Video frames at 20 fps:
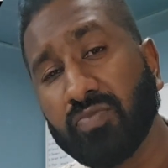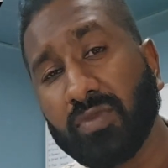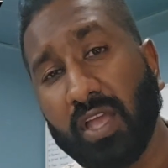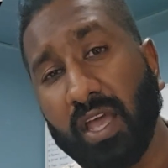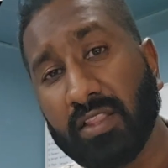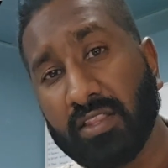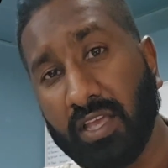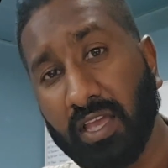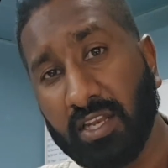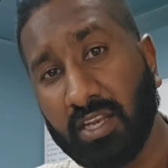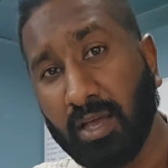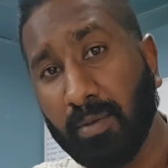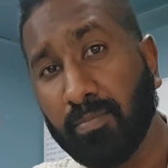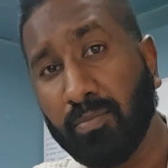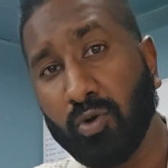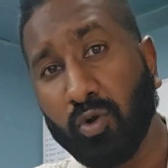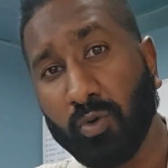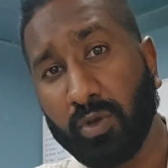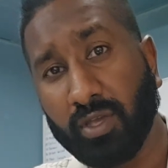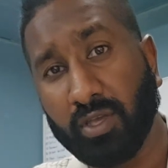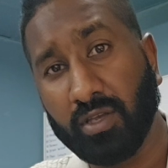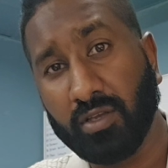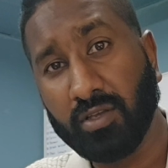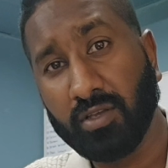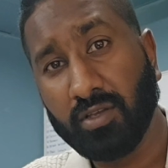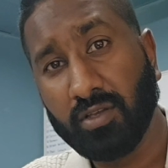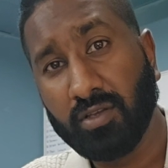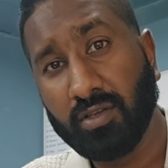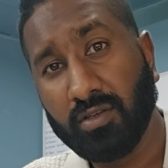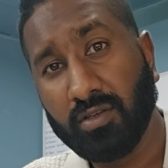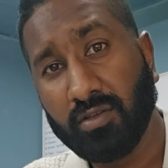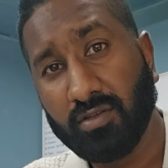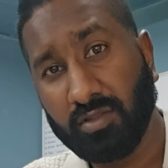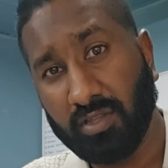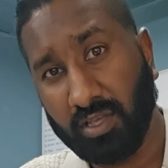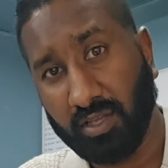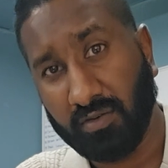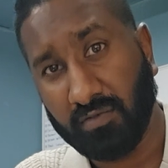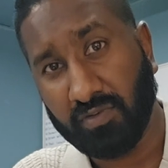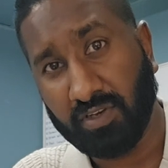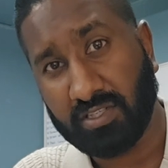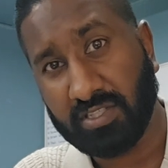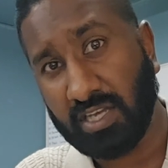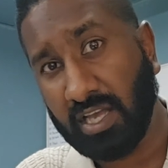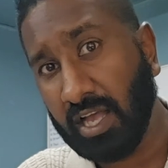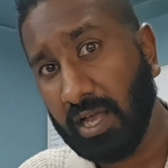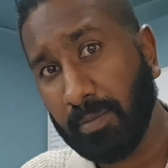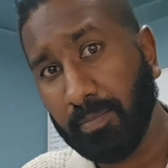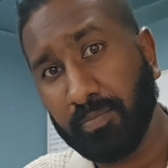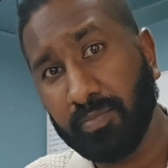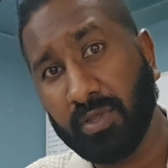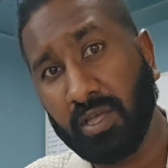and they end up blowing the inverter up,